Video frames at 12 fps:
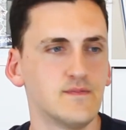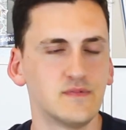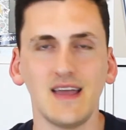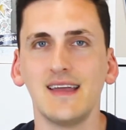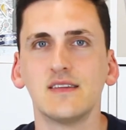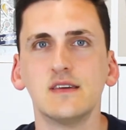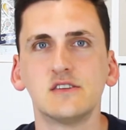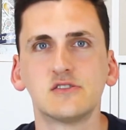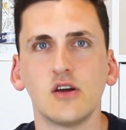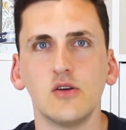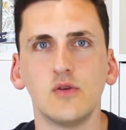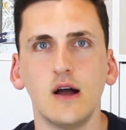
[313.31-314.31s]
take this
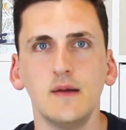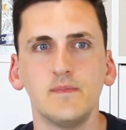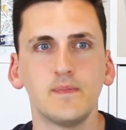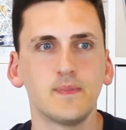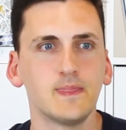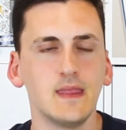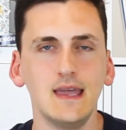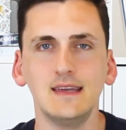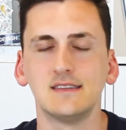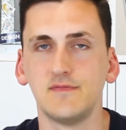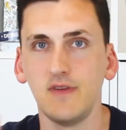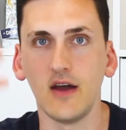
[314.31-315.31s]
show, right?
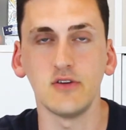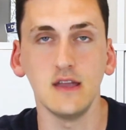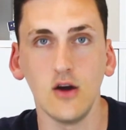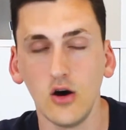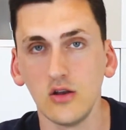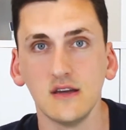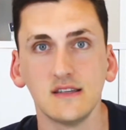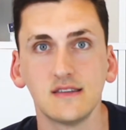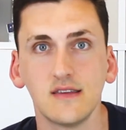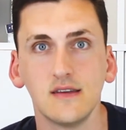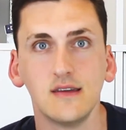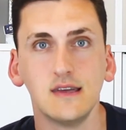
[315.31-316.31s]
It's very
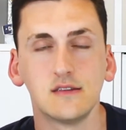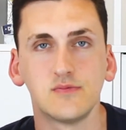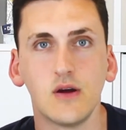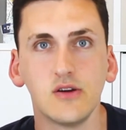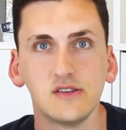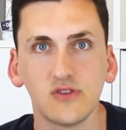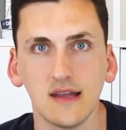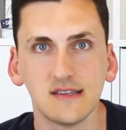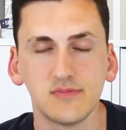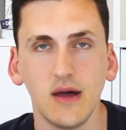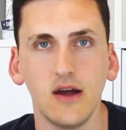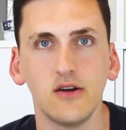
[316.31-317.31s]
honest, it's very
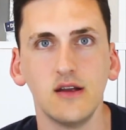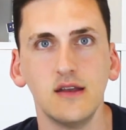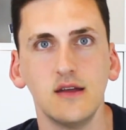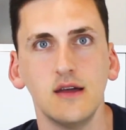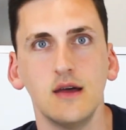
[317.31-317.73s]
transparent,